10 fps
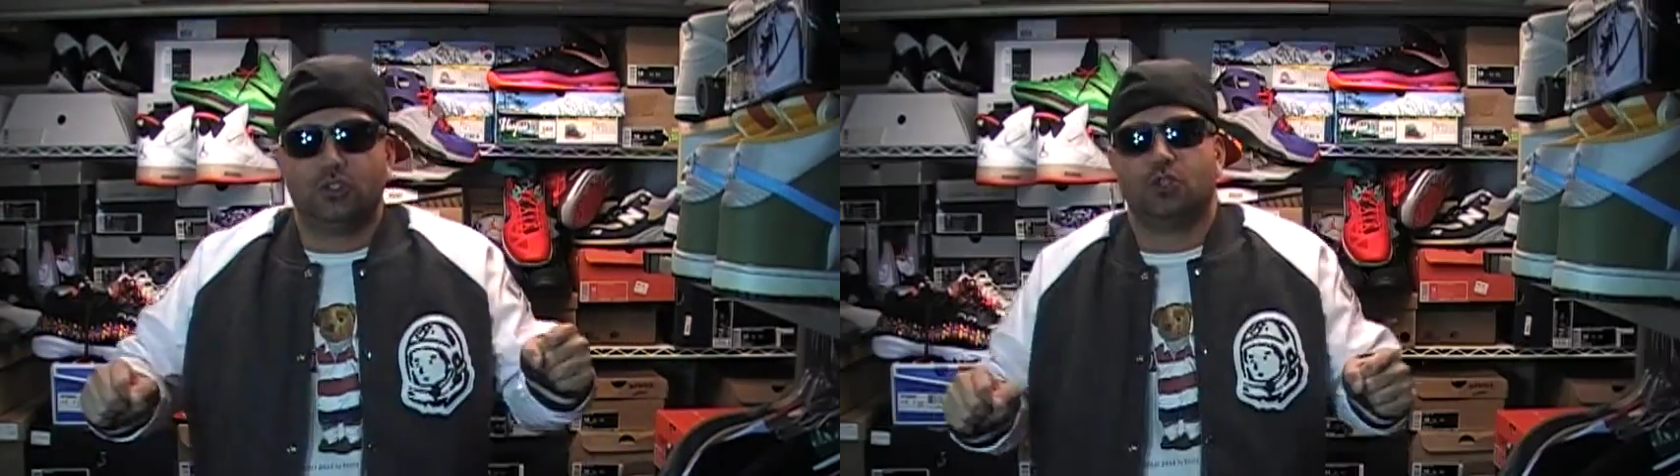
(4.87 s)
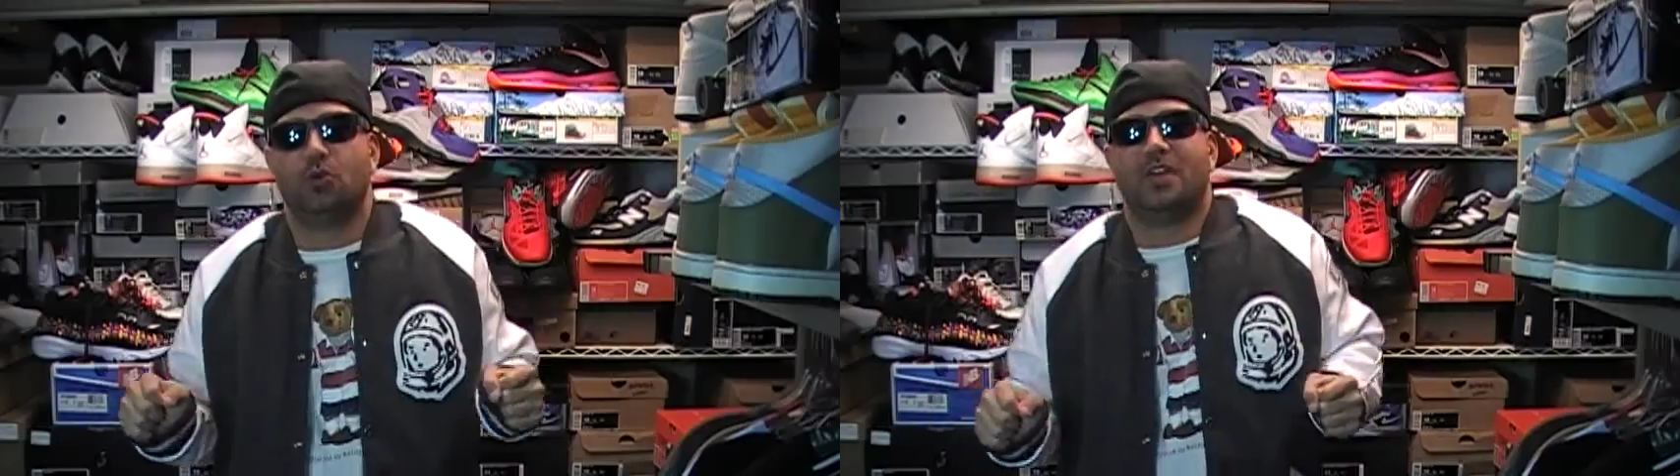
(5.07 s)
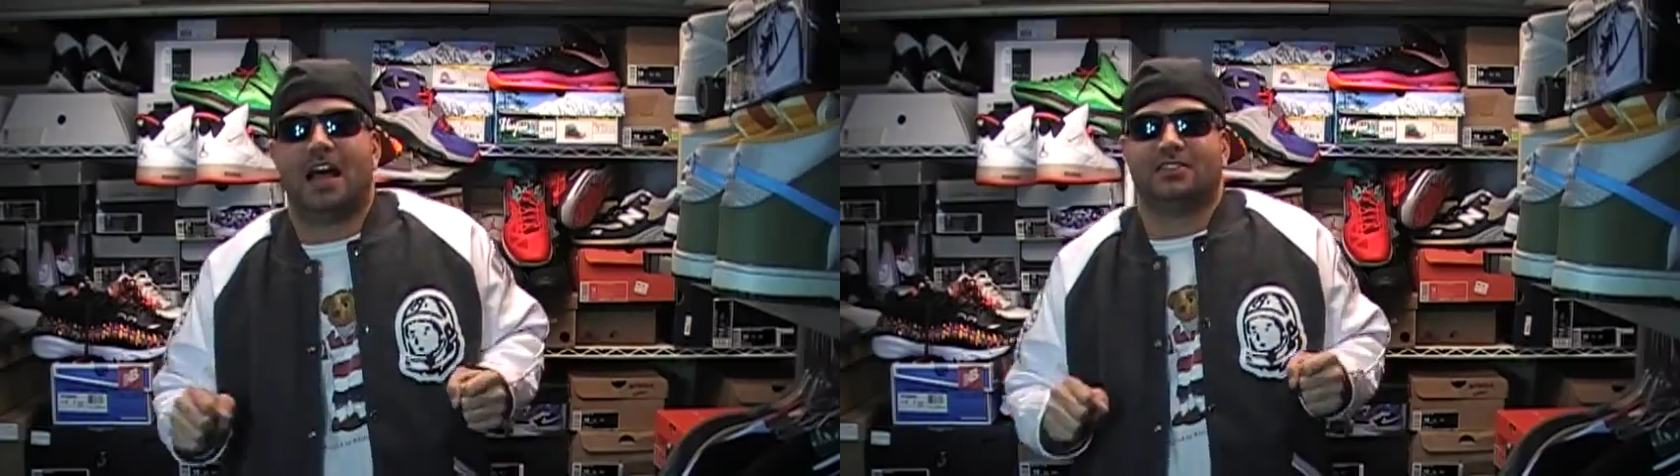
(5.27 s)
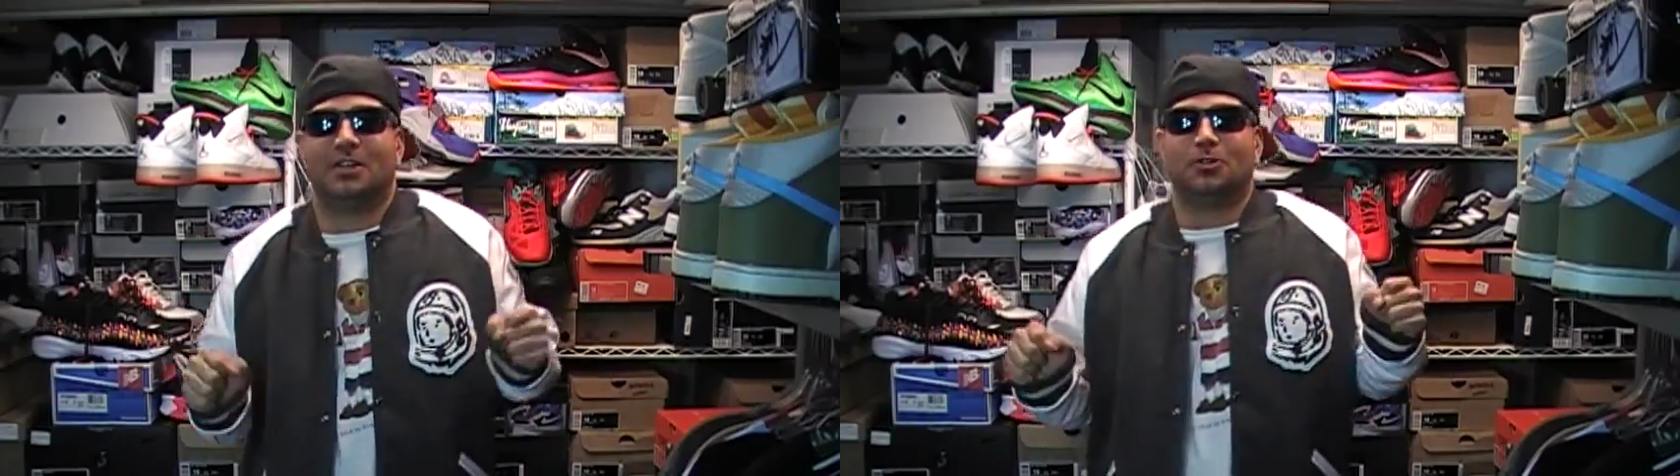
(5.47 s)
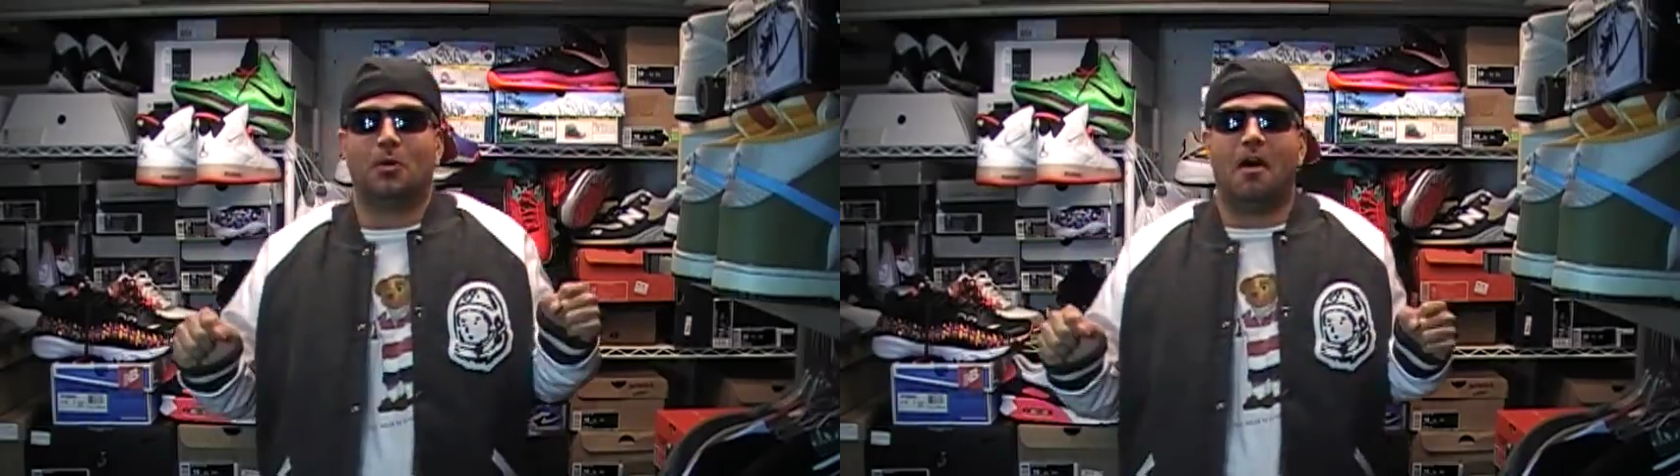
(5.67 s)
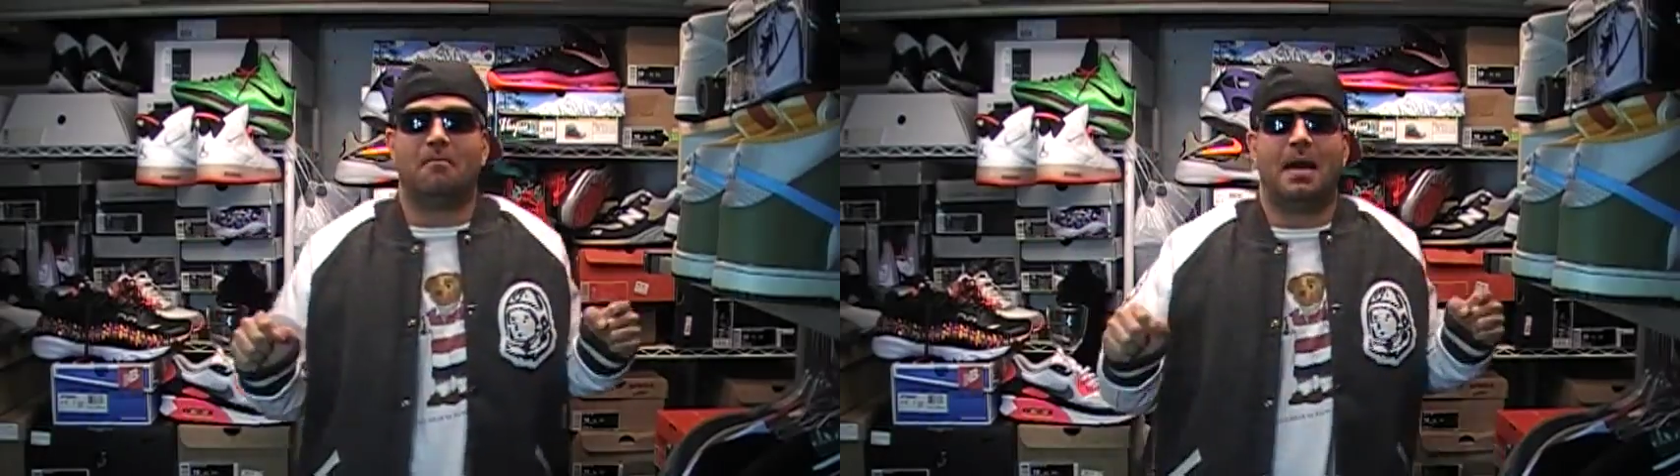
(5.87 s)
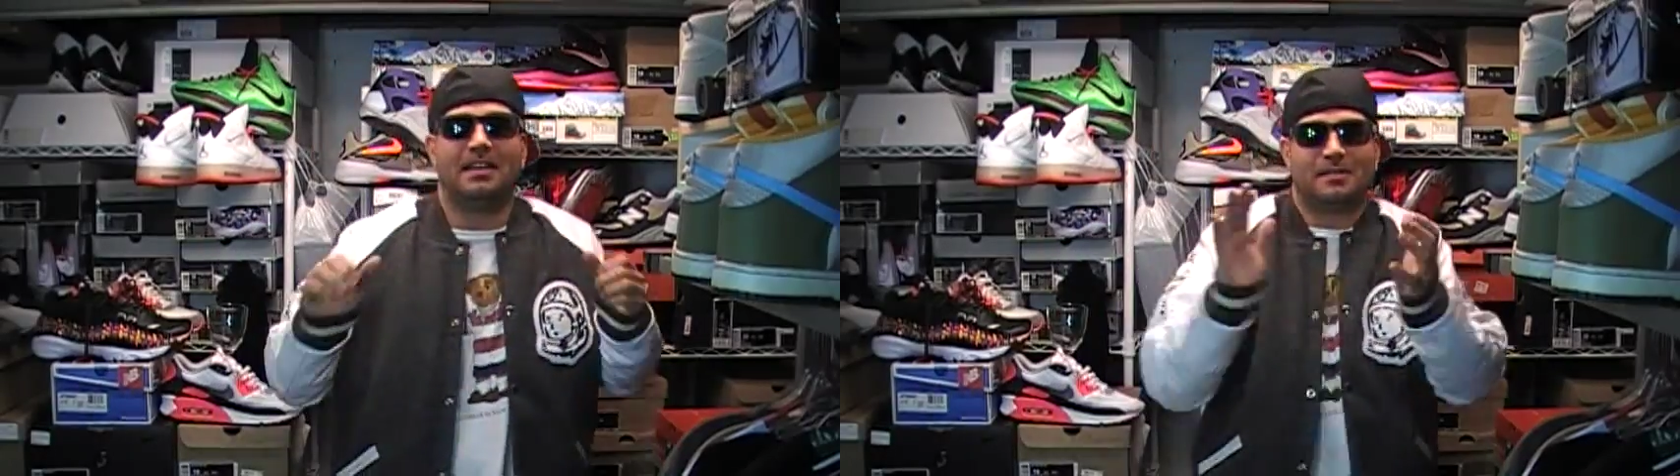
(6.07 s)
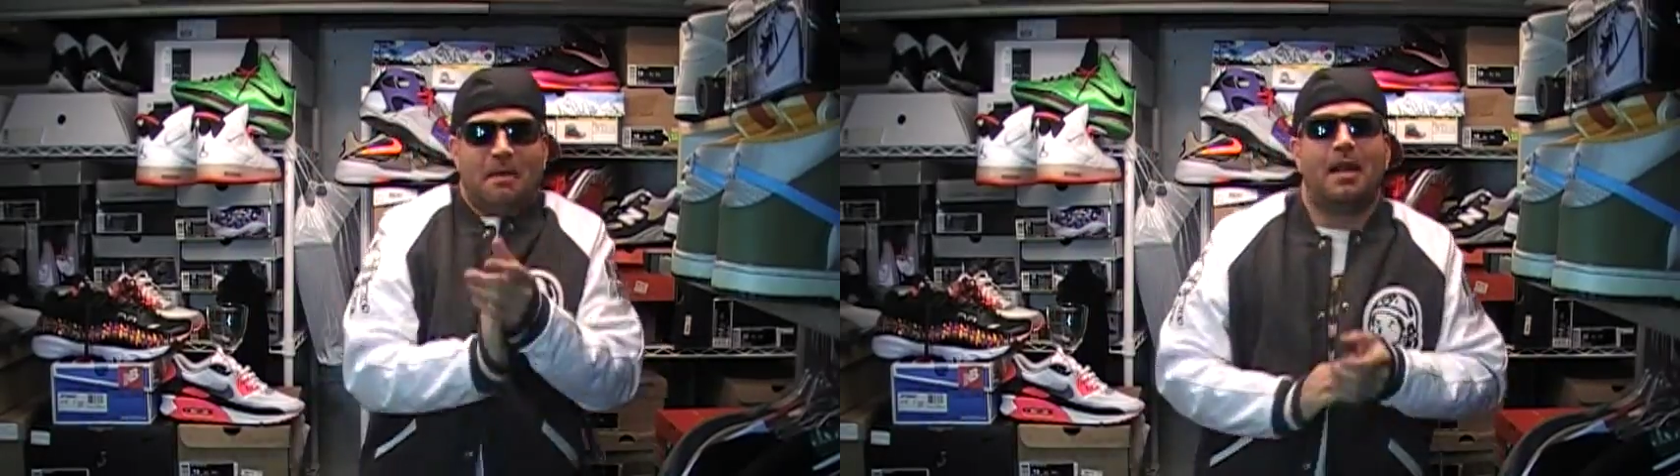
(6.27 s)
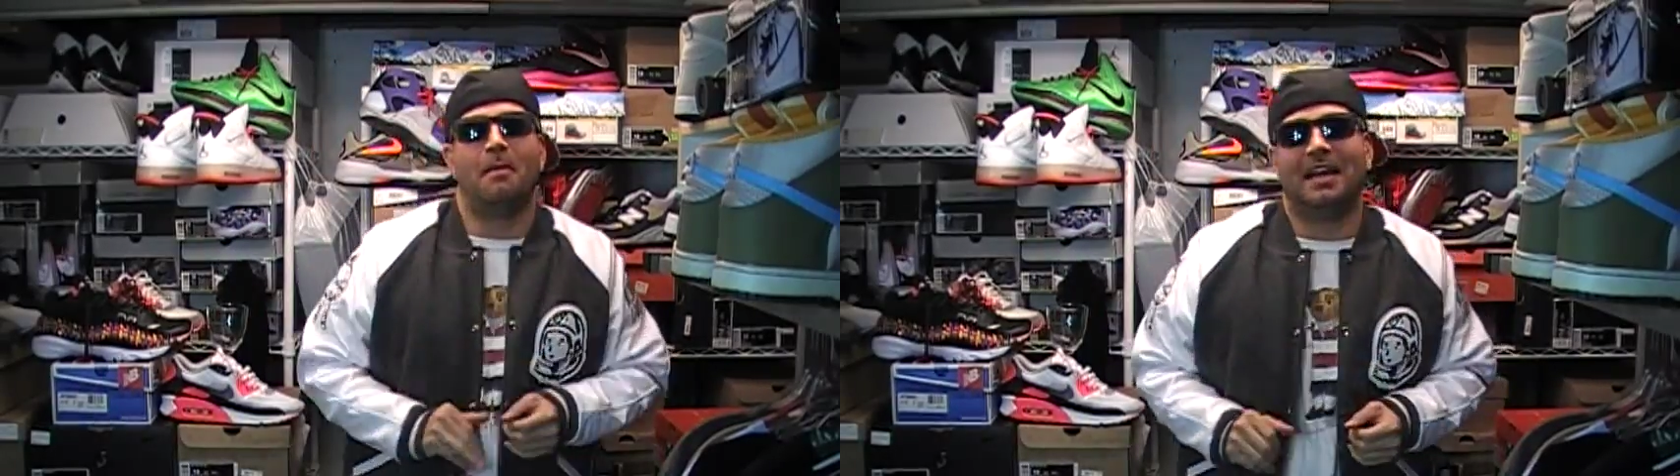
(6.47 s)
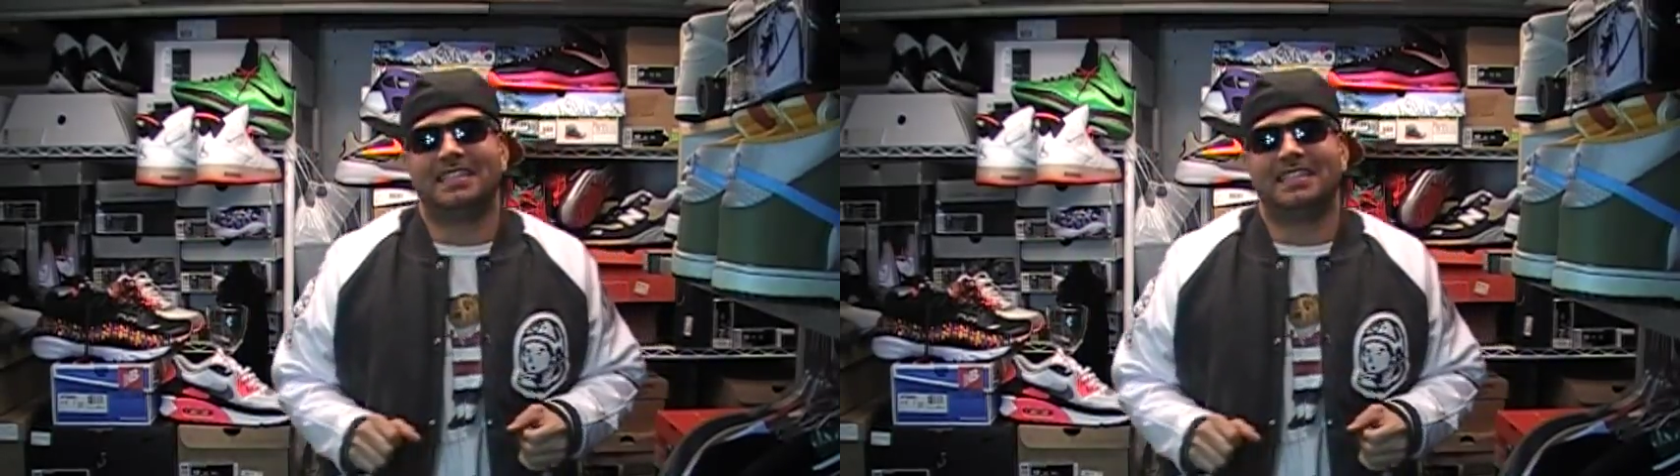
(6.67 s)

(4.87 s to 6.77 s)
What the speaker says: 2012, man. It's the Mayor Mike